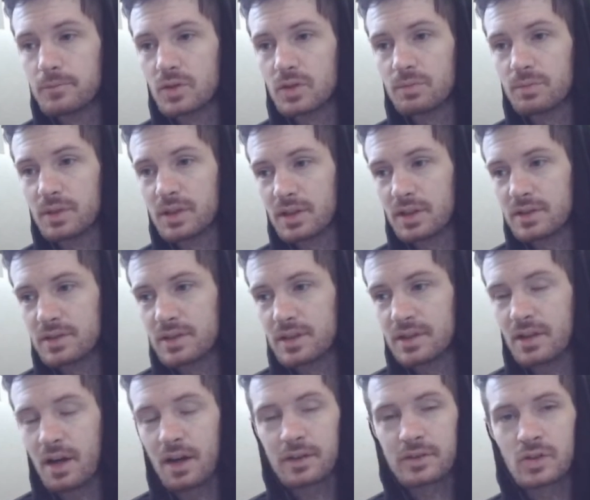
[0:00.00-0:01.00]
just because
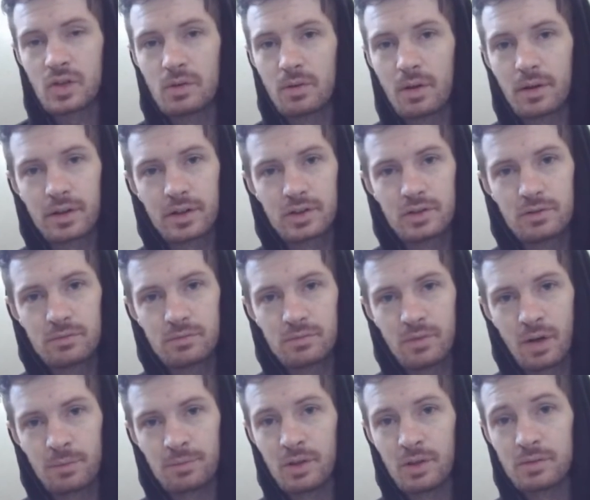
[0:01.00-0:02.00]
in October I'm going to
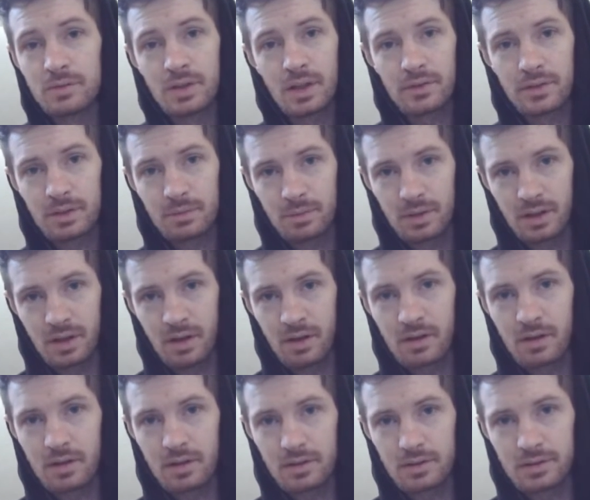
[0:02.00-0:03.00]
upload nothing but
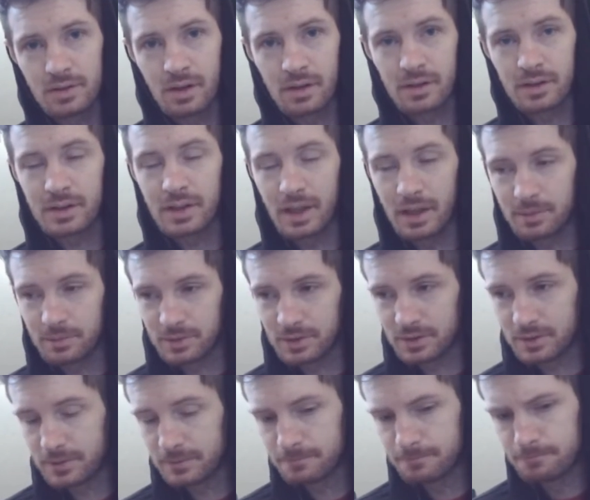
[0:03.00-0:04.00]
horror
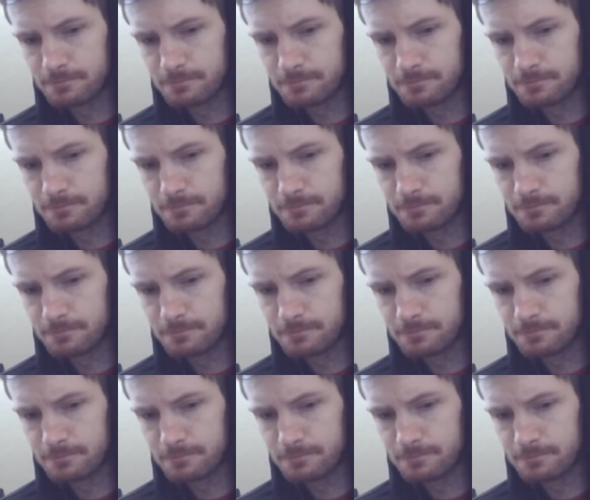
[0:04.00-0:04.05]
games